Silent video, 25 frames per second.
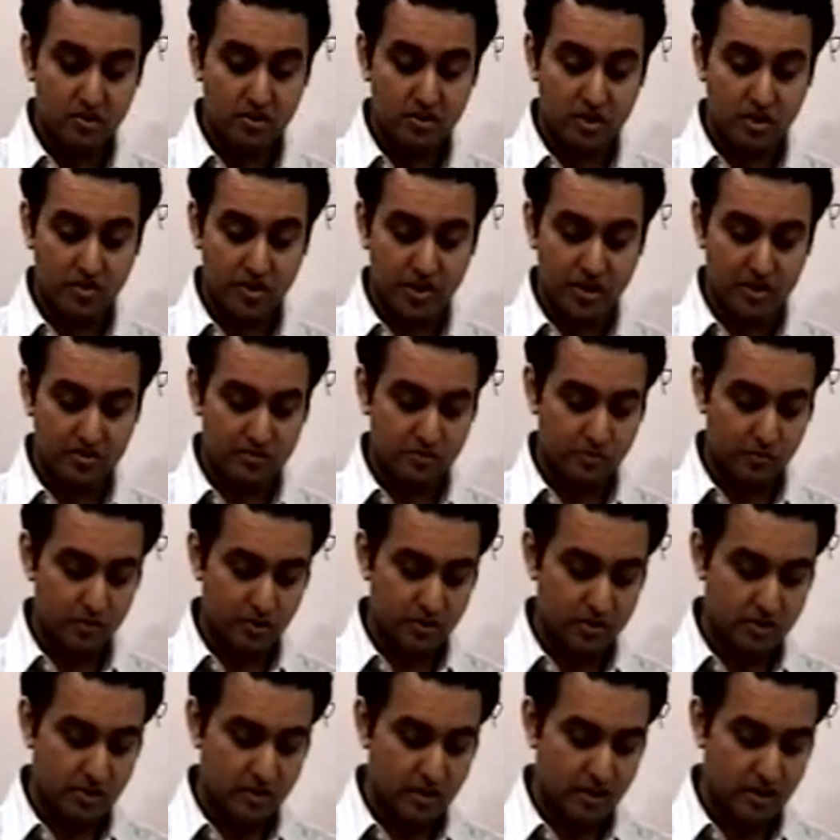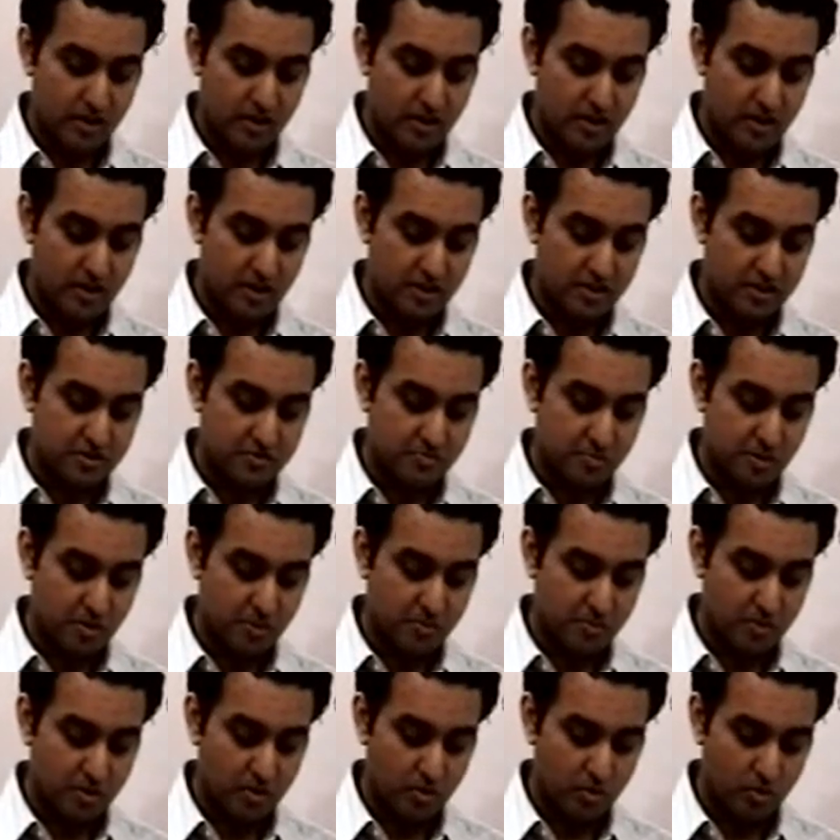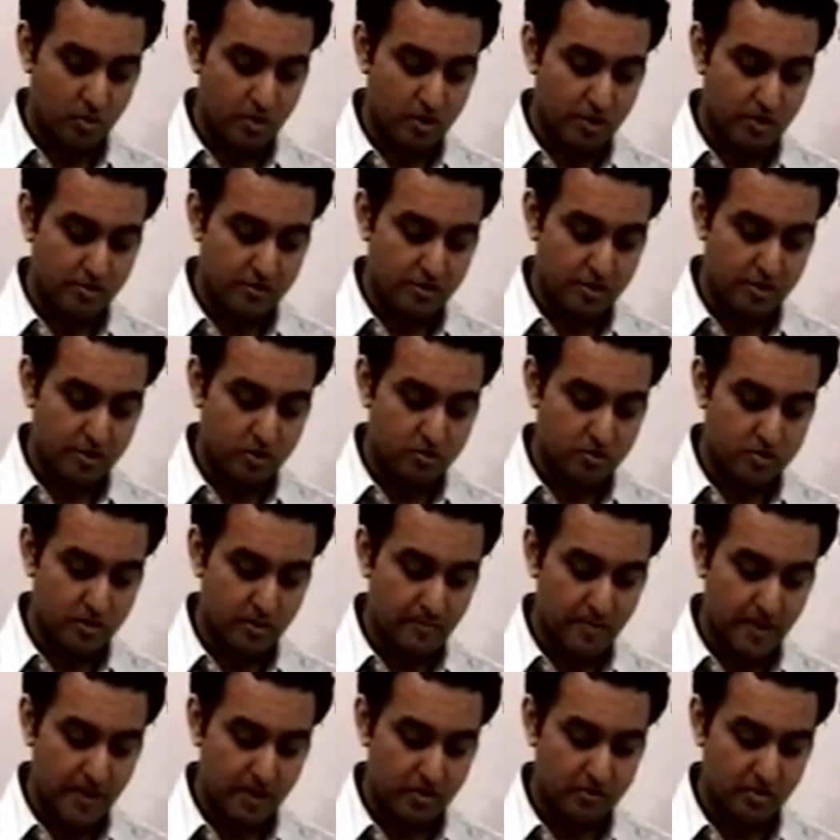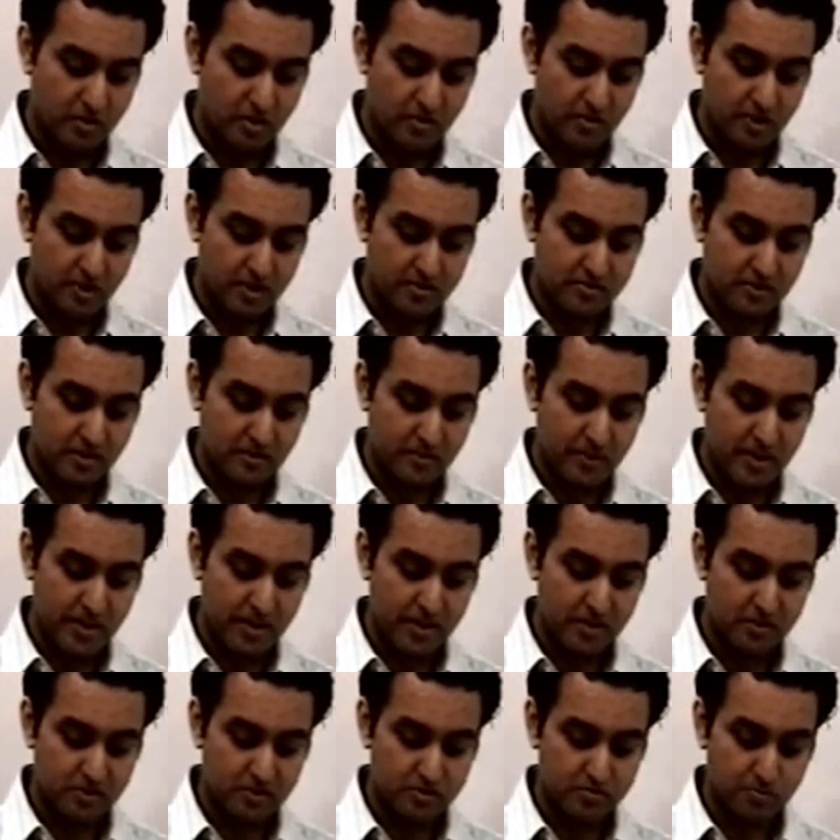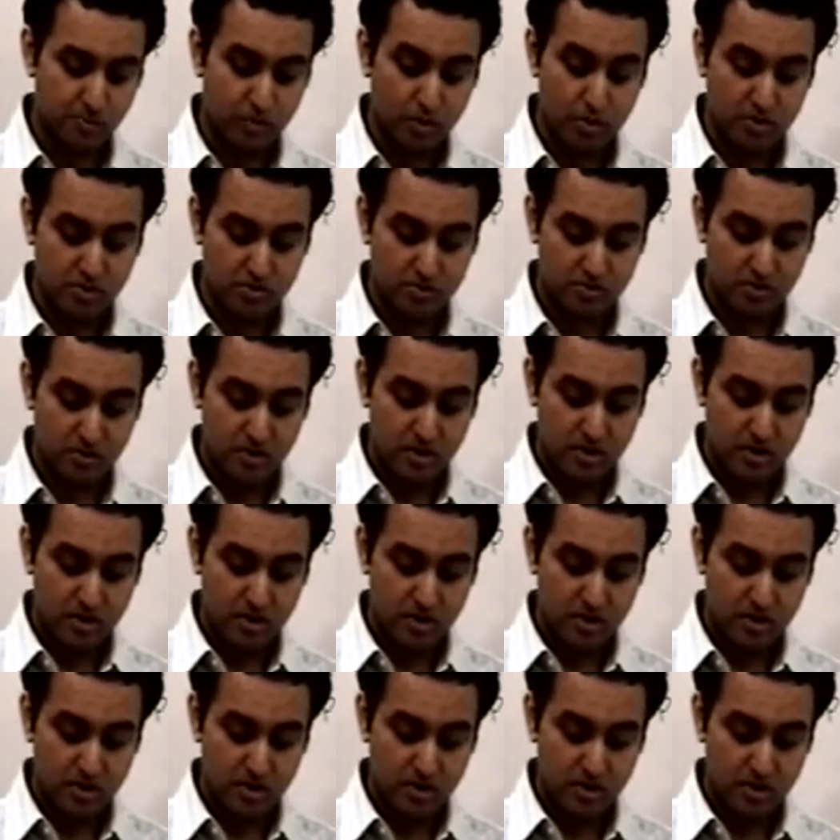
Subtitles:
The Greeks were the earliest people who introduced the marathon race and many other sports.